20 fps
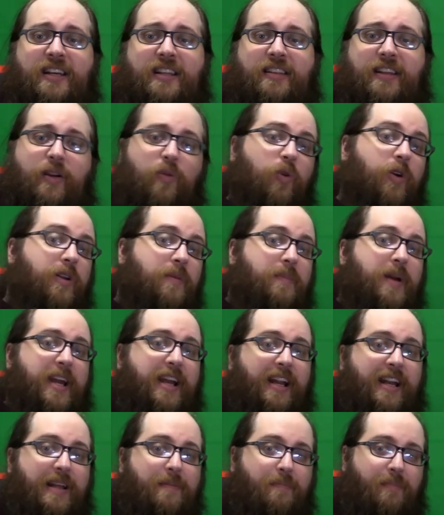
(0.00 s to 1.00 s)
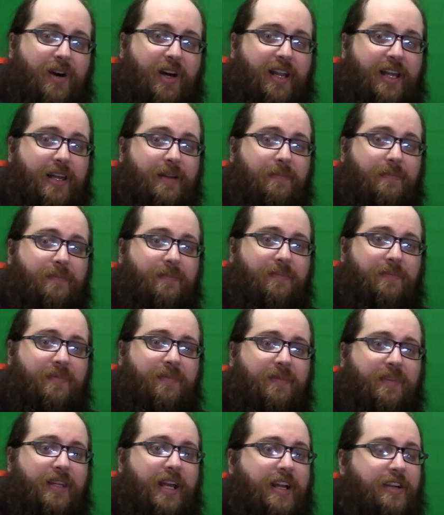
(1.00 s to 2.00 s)
they wouldn't make any money.
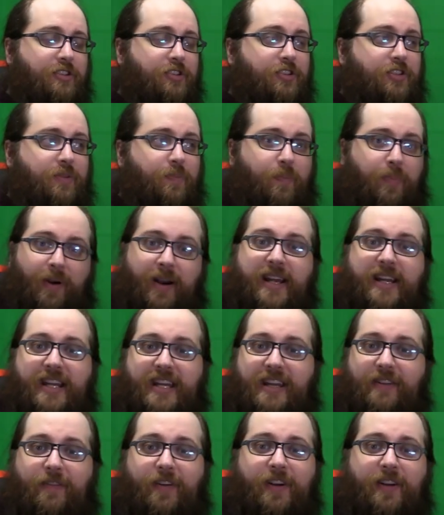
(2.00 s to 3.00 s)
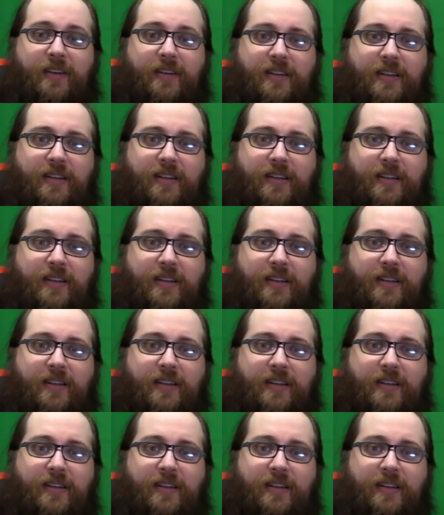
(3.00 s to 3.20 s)
They'd just break even.